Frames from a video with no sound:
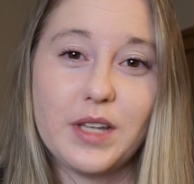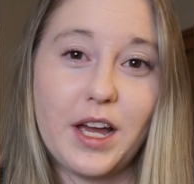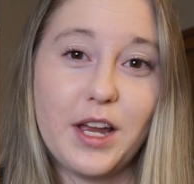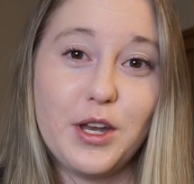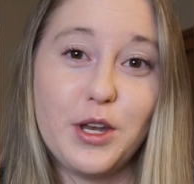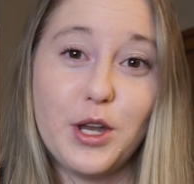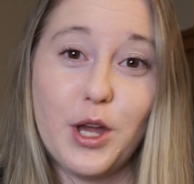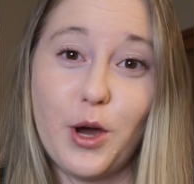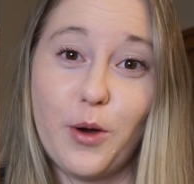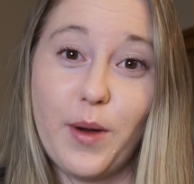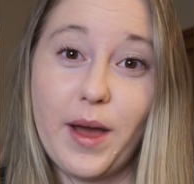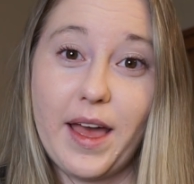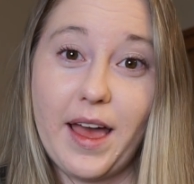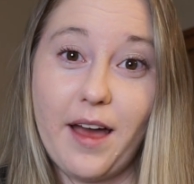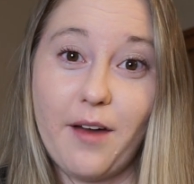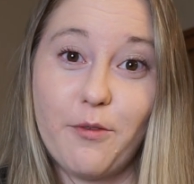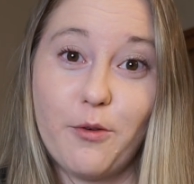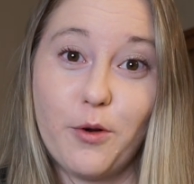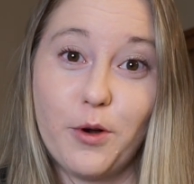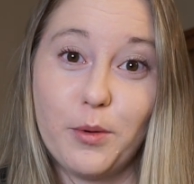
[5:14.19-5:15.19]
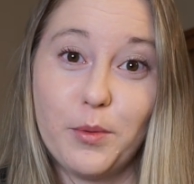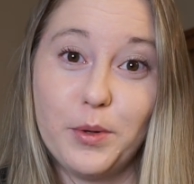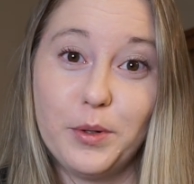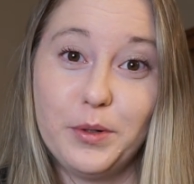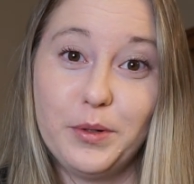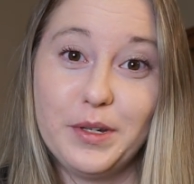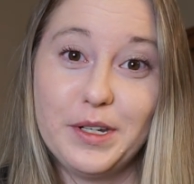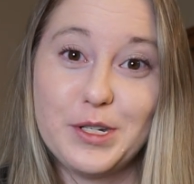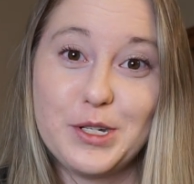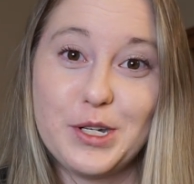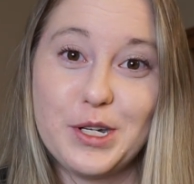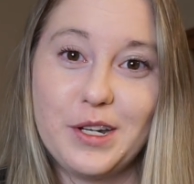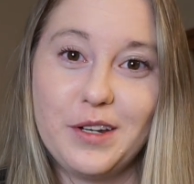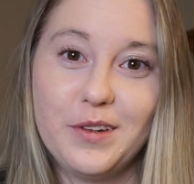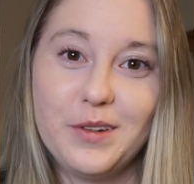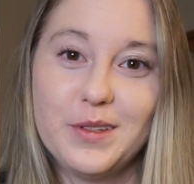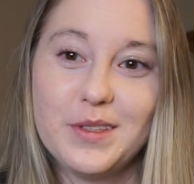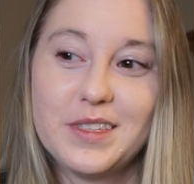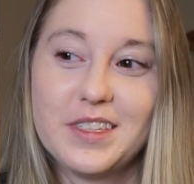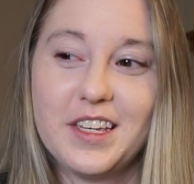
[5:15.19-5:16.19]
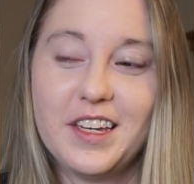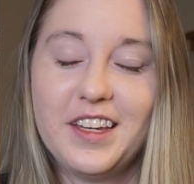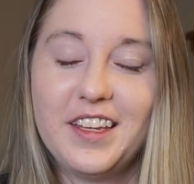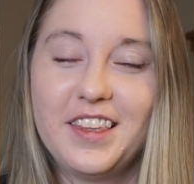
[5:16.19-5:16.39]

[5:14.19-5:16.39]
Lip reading: I know I have hormonal issues.